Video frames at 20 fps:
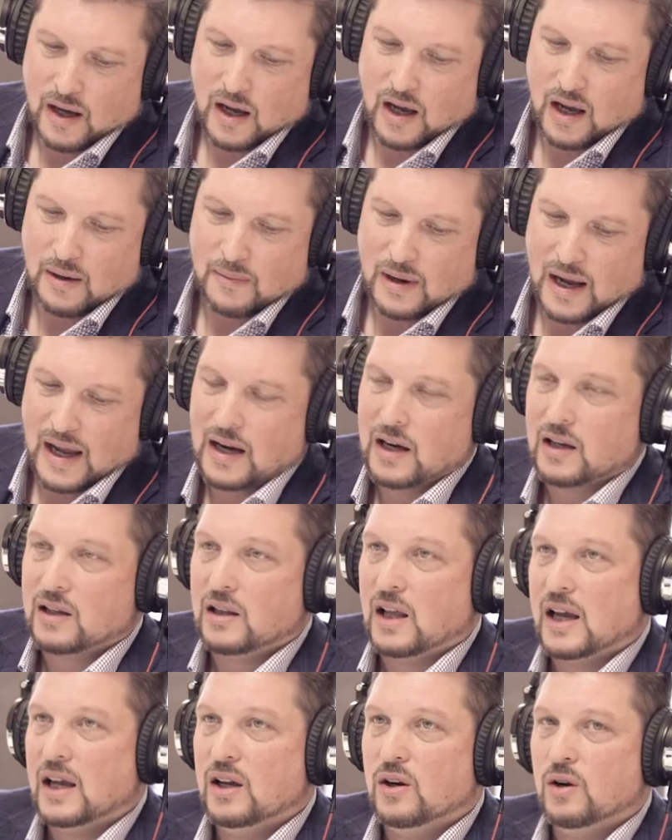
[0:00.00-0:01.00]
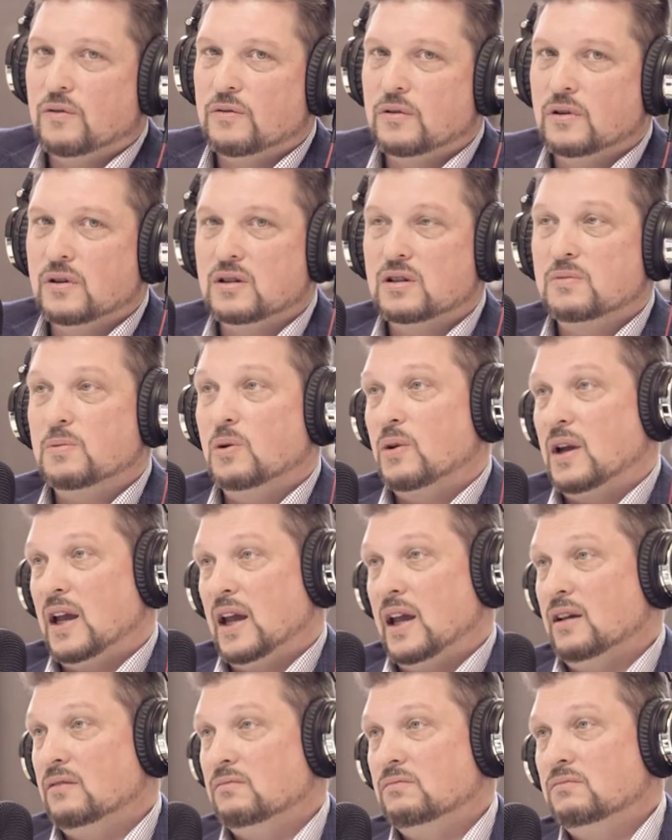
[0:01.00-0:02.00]
Uh, I had a client over in
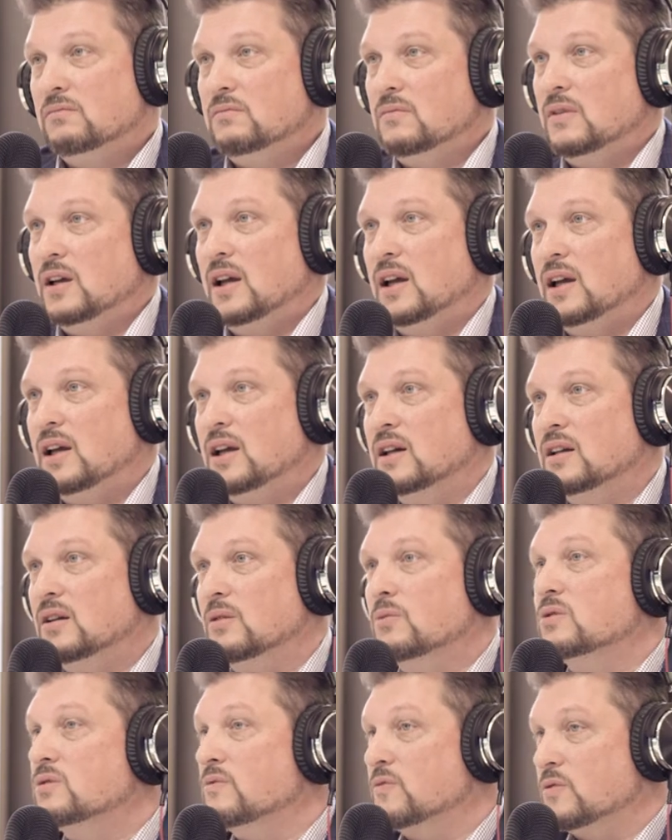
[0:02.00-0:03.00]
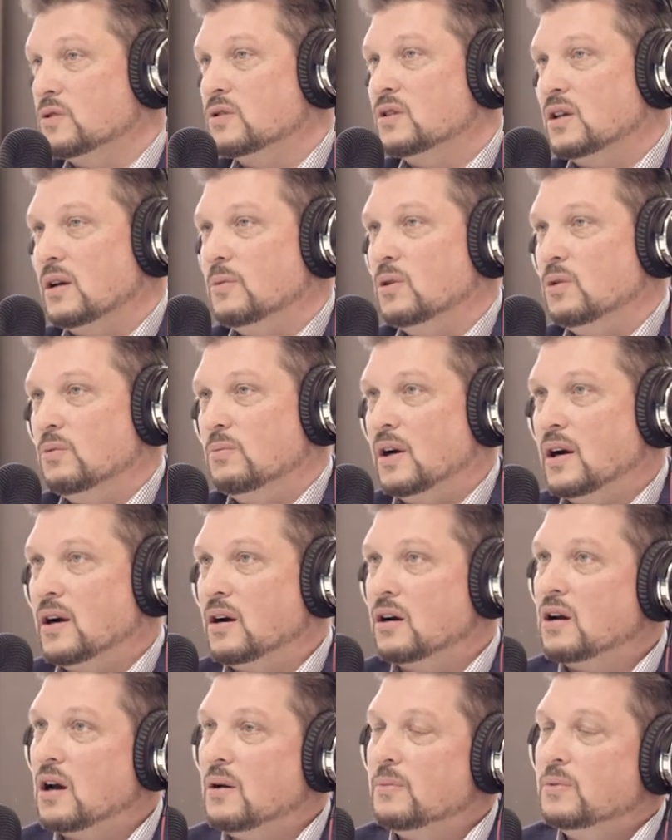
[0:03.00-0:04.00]
Spokane, and it was a first-time
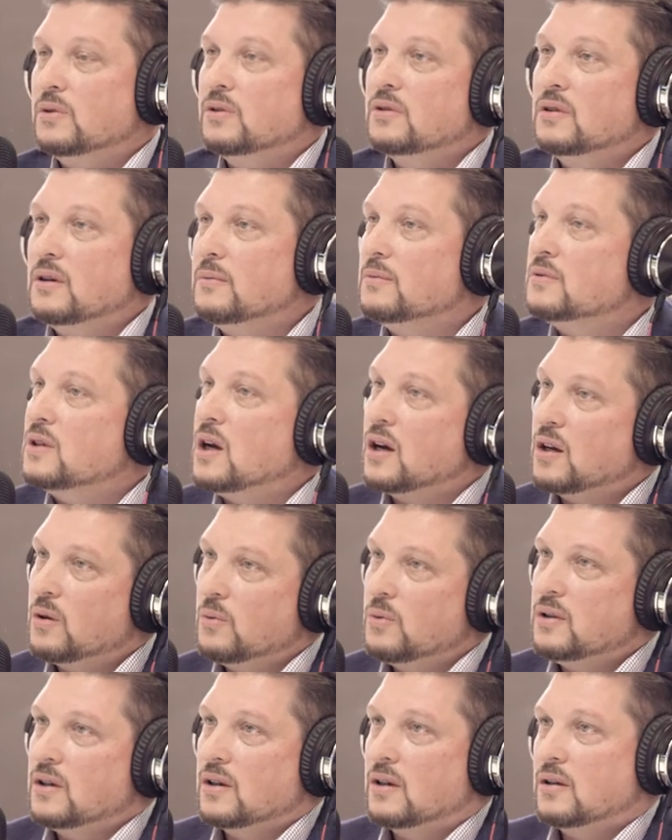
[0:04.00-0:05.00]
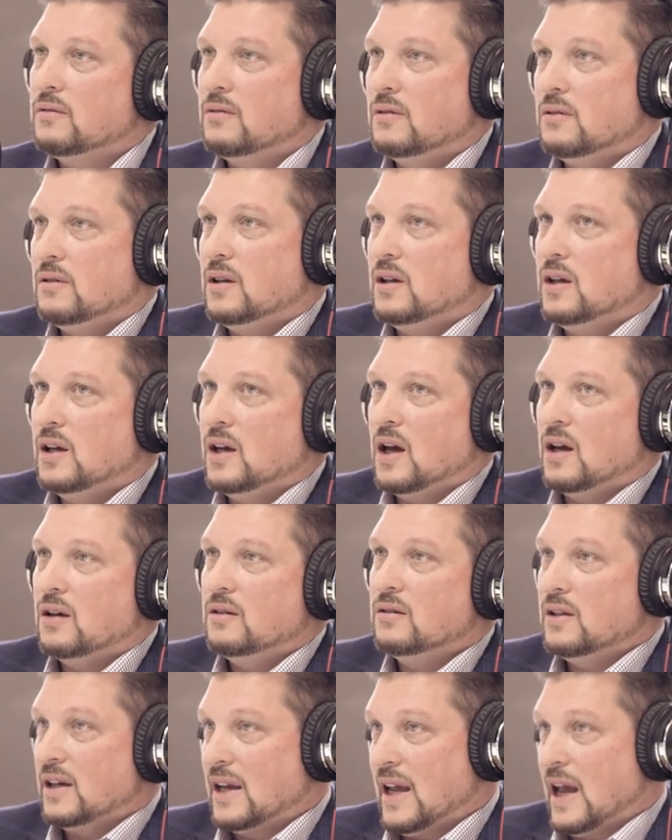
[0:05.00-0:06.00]
homebuyer couple, and I'm talking with the the uh,
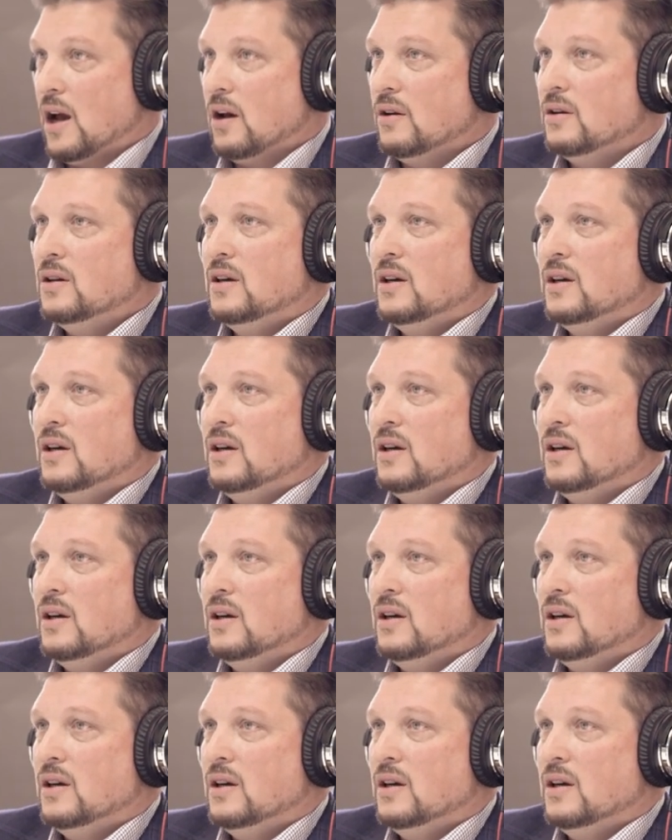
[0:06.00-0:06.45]
the gal,